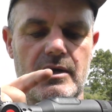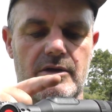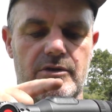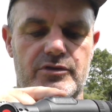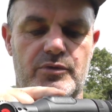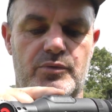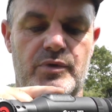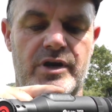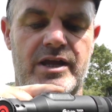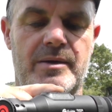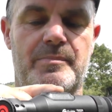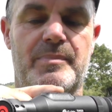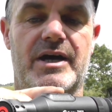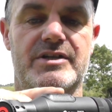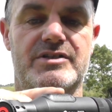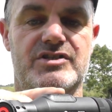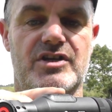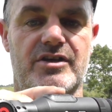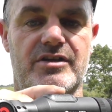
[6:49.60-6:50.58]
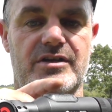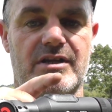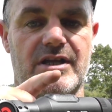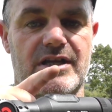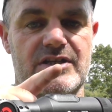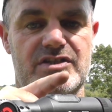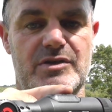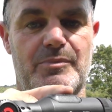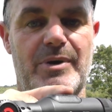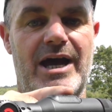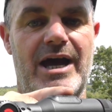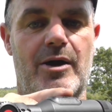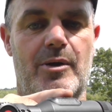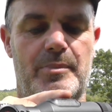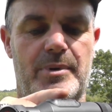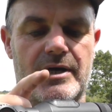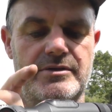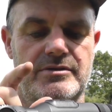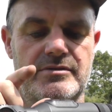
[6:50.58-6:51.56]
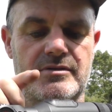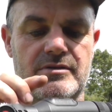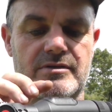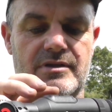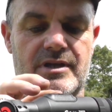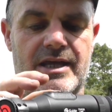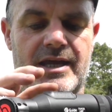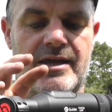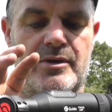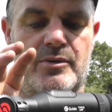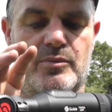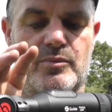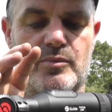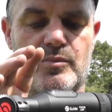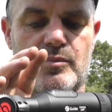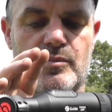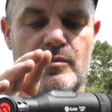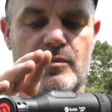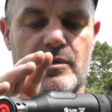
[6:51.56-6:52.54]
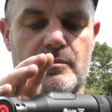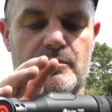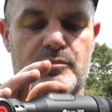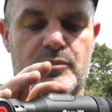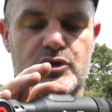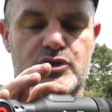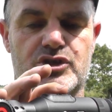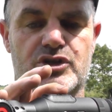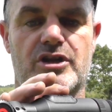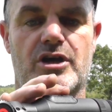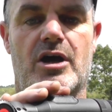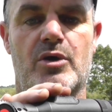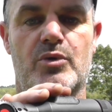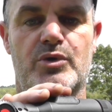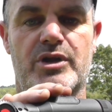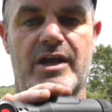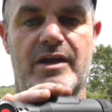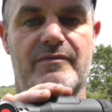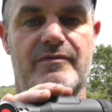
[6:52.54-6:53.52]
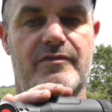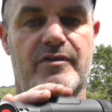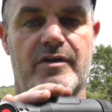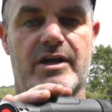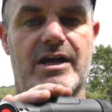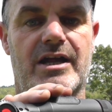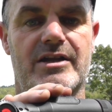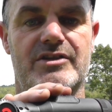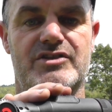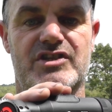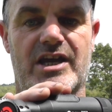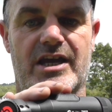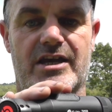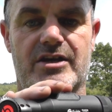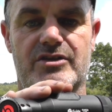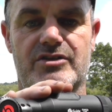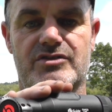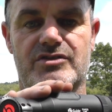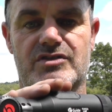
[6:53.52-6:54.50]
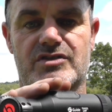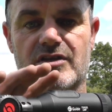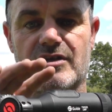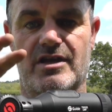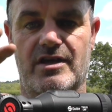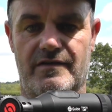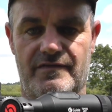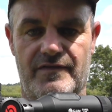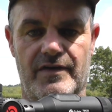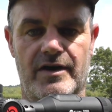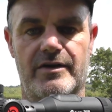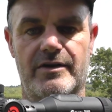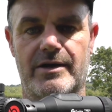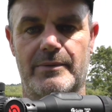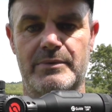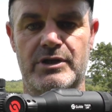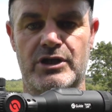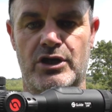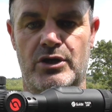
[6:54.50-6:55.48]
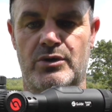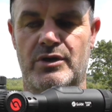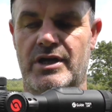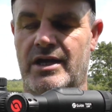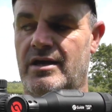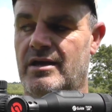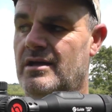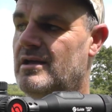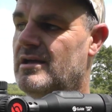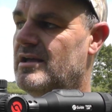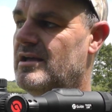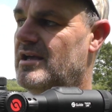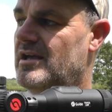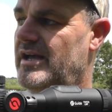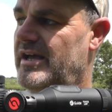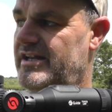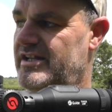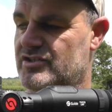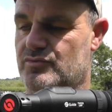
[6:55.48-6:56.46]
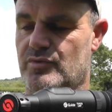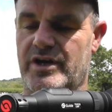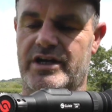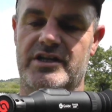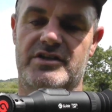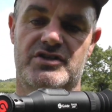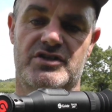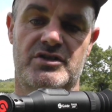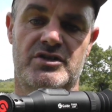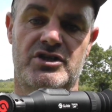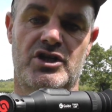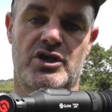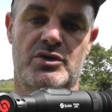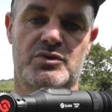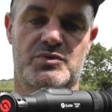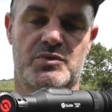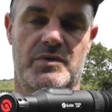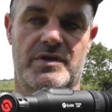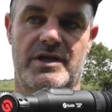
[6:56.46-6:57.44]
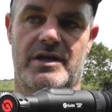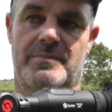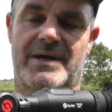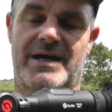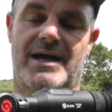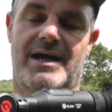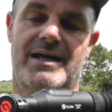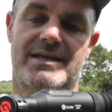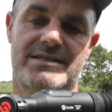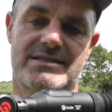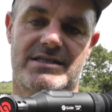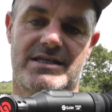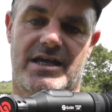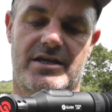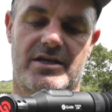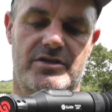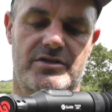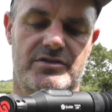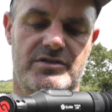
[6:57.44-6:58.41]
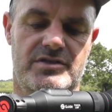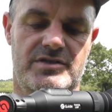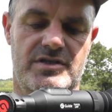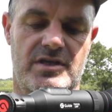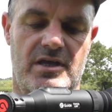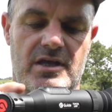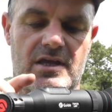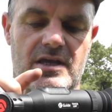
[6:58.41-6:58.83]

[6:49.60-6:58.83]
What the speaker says: The rear button is the power button. Now push and hold it for a couple of seconds, it'll fire up the unit and it's ready to use within about 8 seconds.